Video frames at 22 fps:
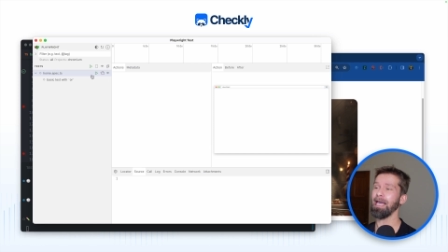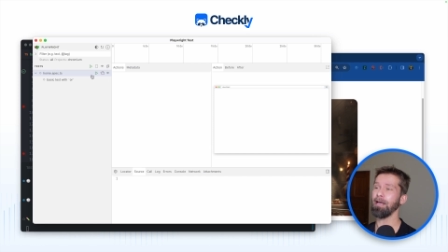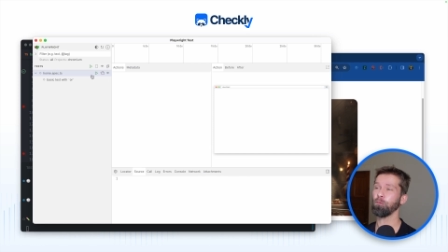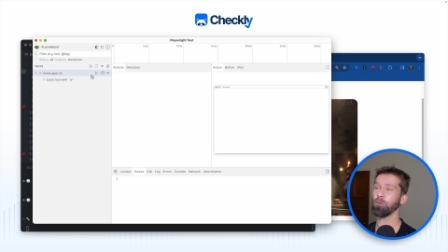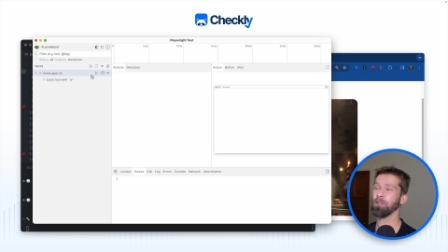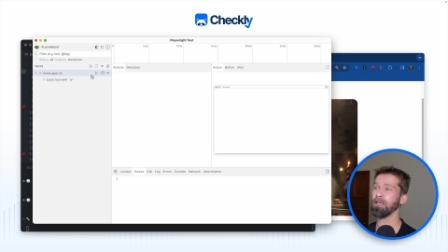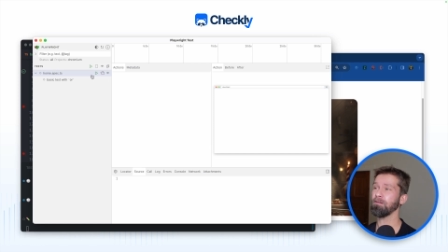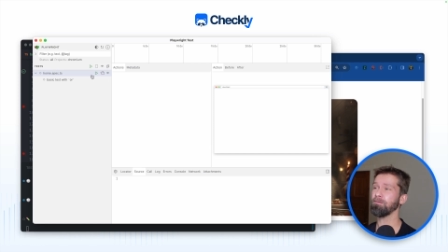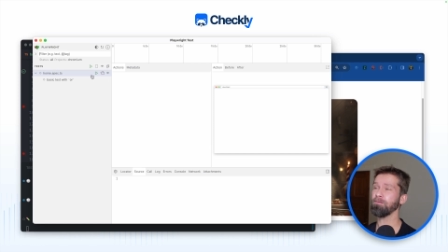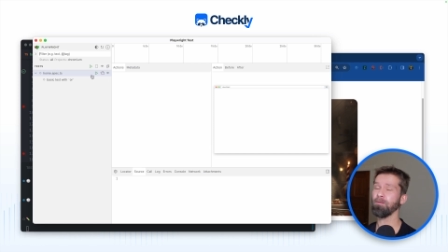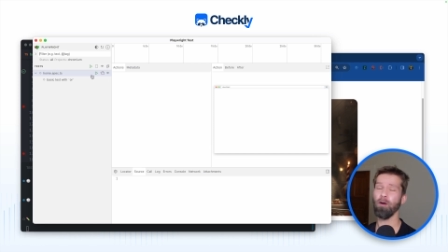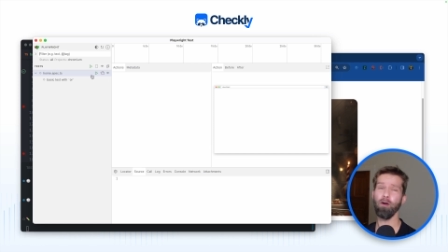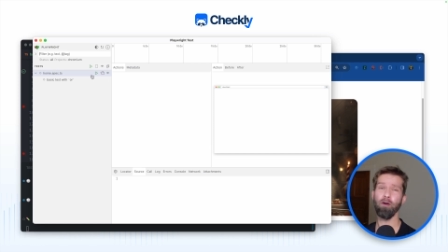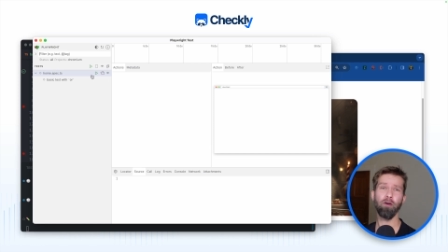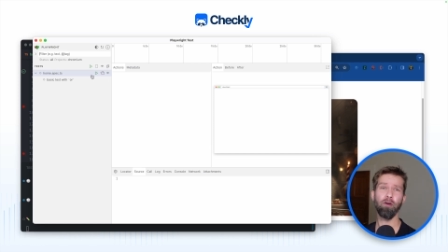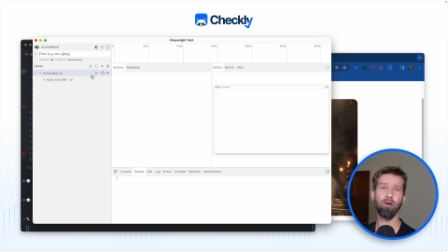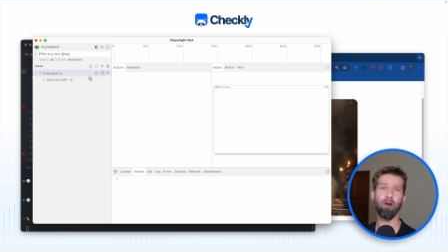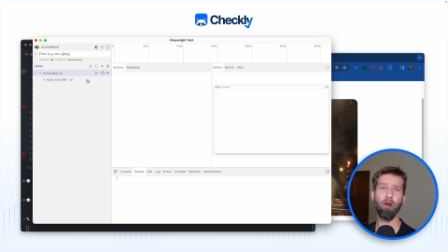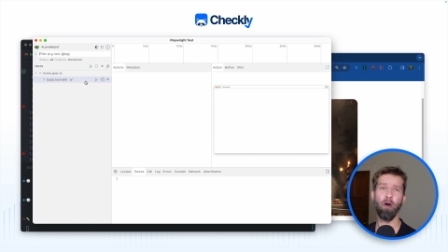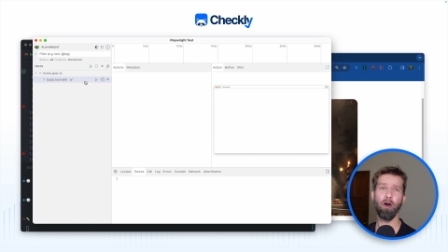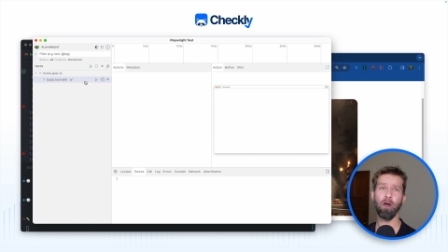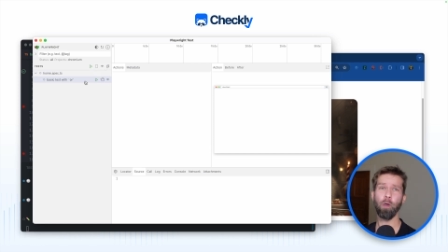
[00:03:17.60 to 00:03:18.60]
and we can follow
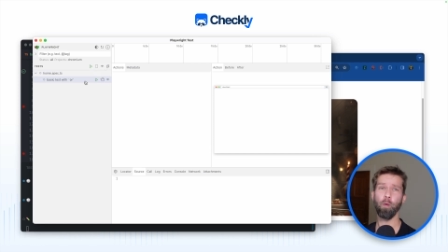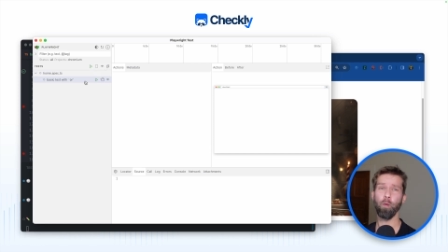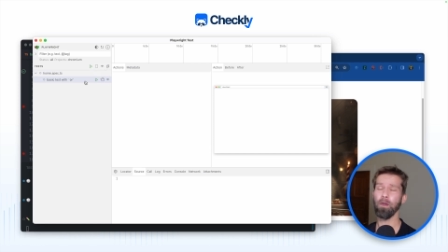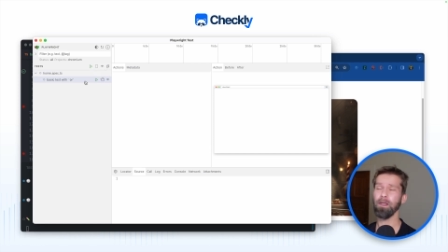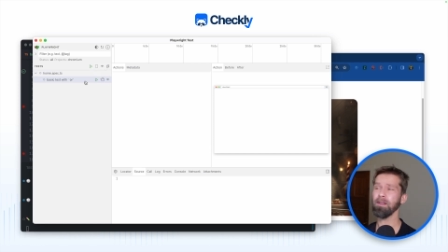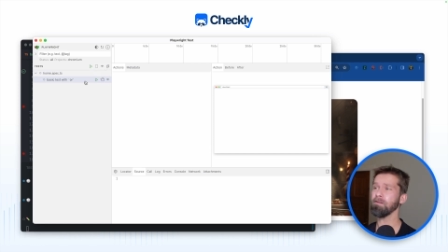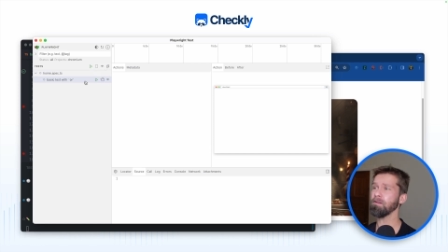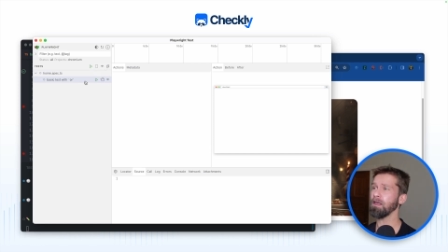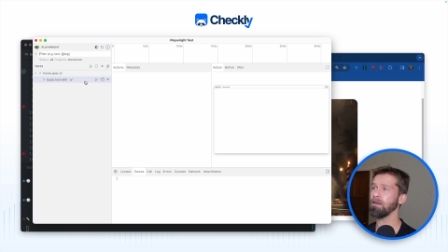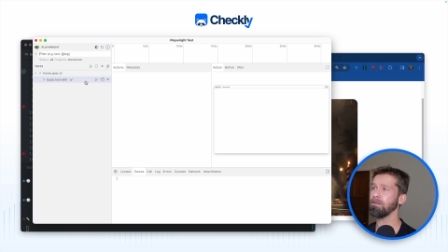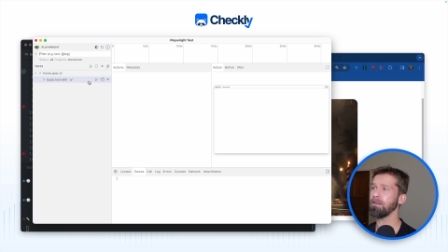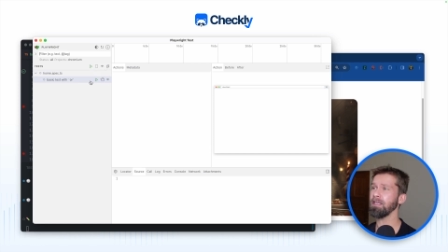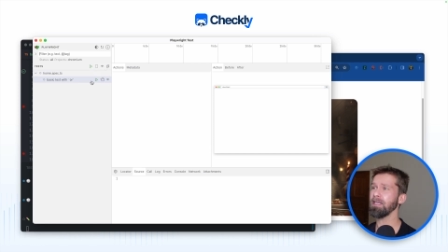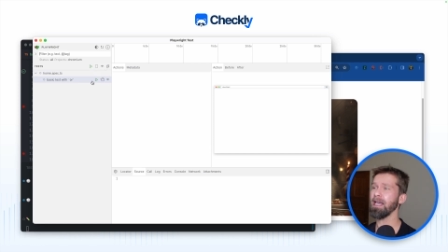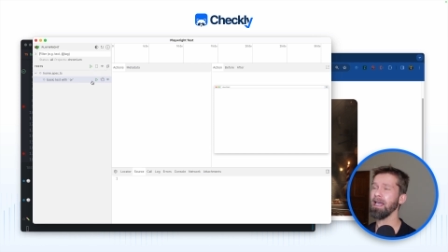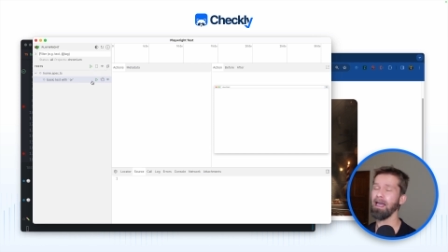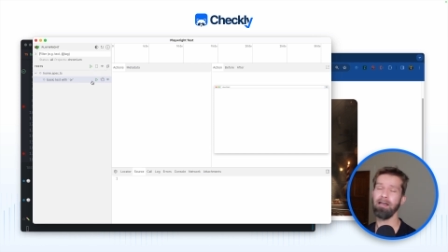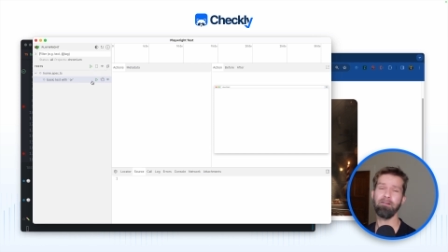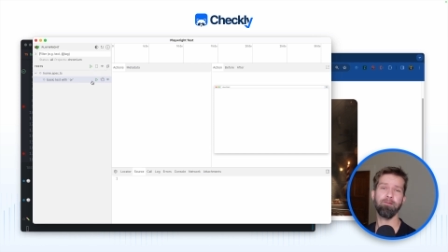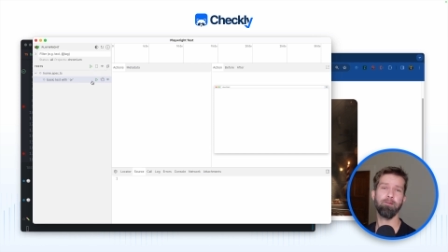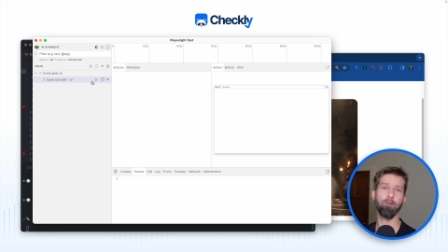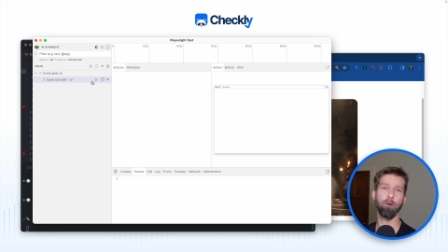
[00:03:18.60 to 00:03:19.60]
along with the
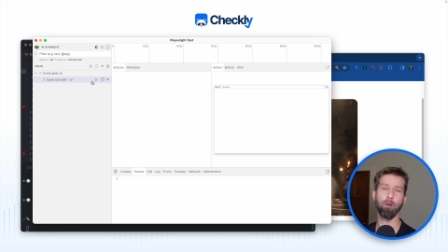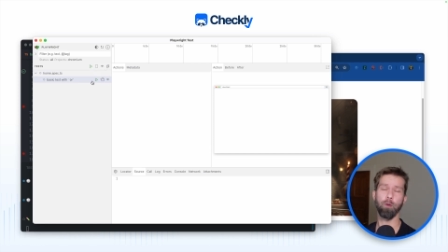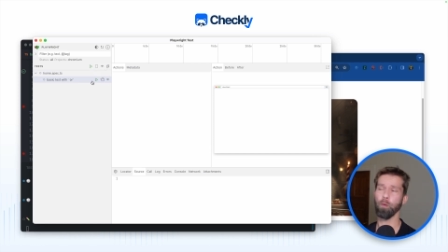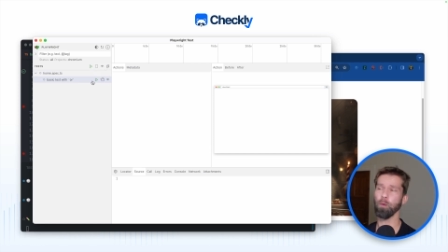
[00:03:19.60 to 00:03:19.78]
headful,